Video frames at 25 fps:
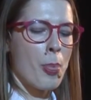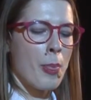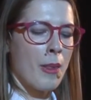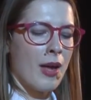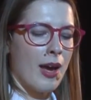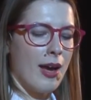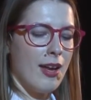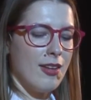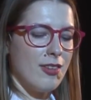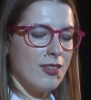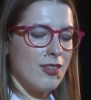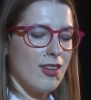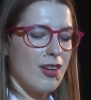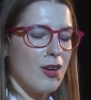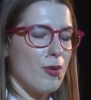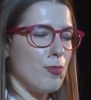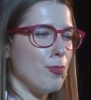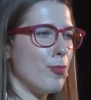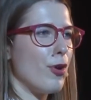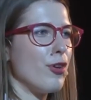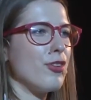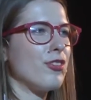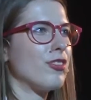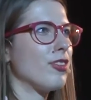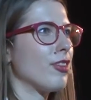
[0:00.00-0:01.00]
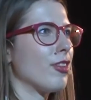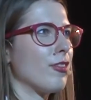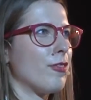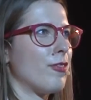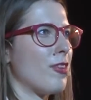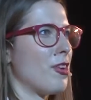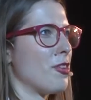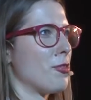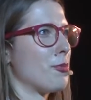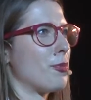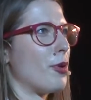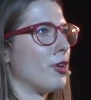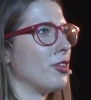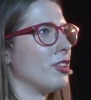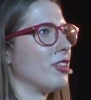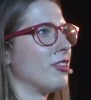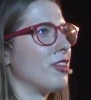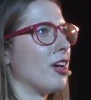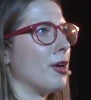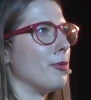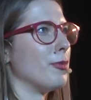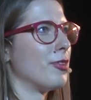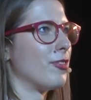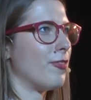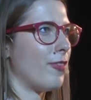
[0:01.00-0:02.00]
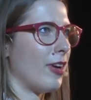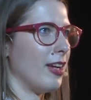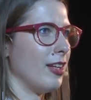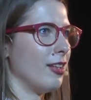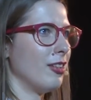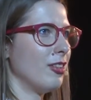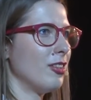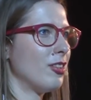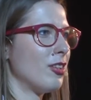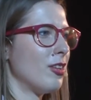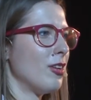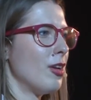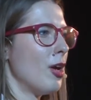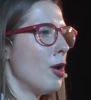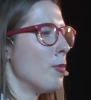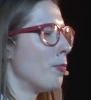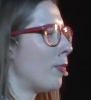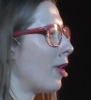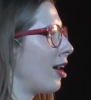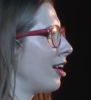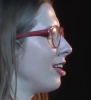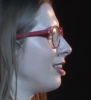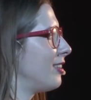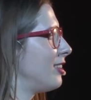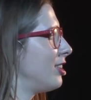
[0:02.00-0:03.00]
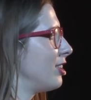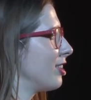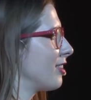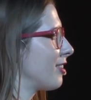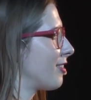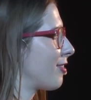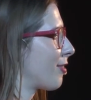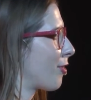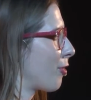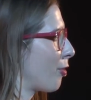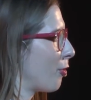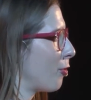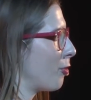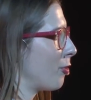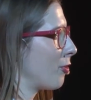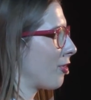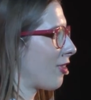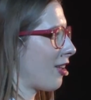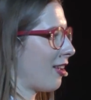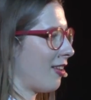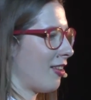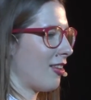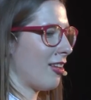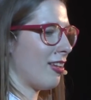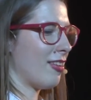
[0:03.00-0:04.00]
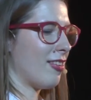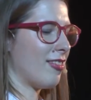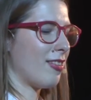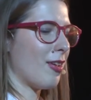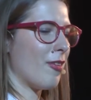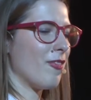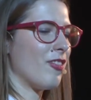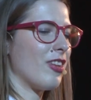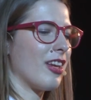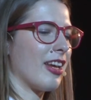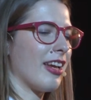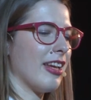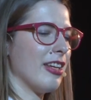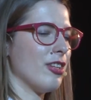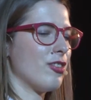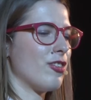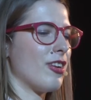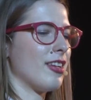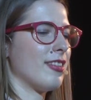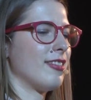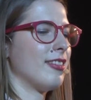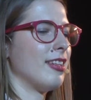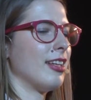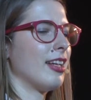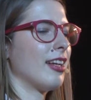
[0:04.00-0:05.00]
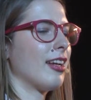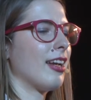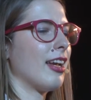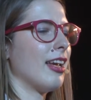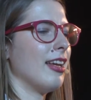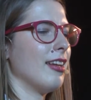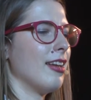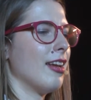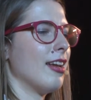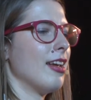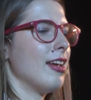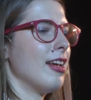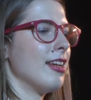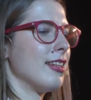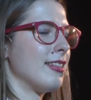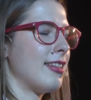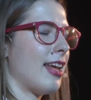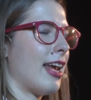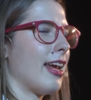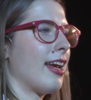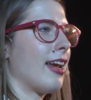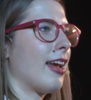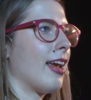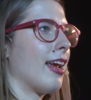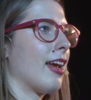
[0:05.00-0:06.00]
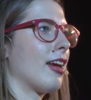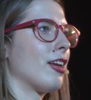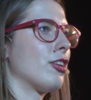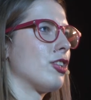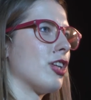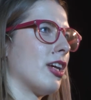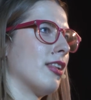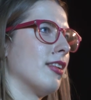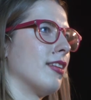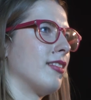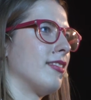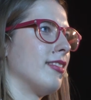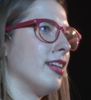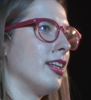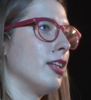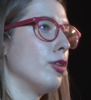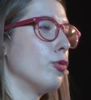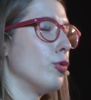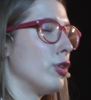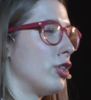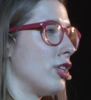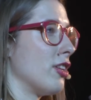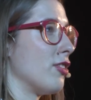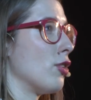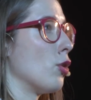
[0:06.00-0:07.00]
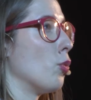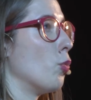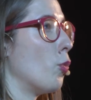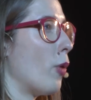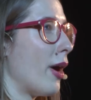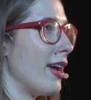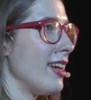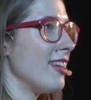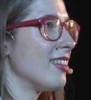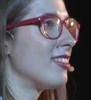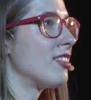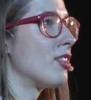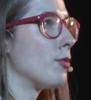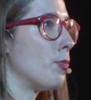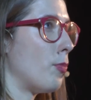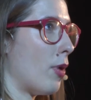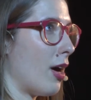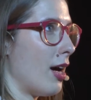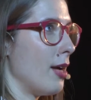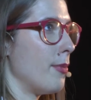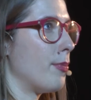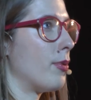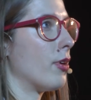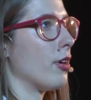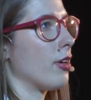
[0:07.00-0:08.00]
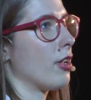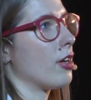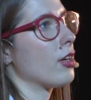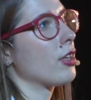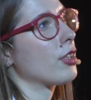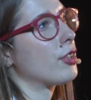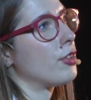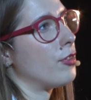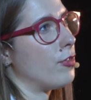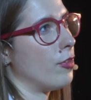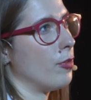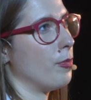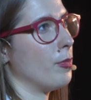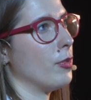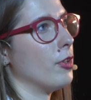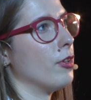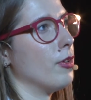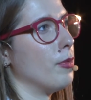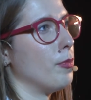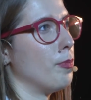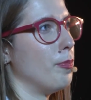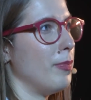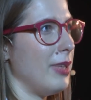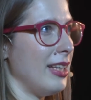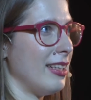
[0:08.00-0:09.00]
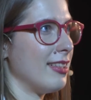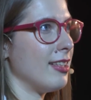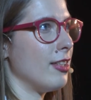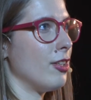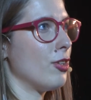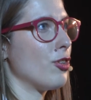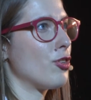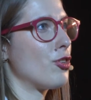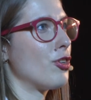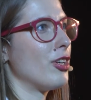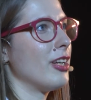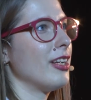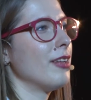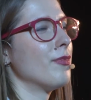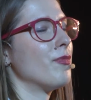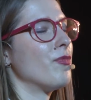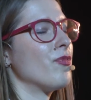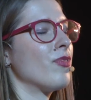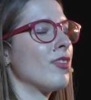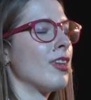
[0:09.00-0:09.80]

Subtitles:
And most of the first prototypes failed, but I just thought that there's something interesting in taking gelatin, which is a waste byproduct from the meat industry,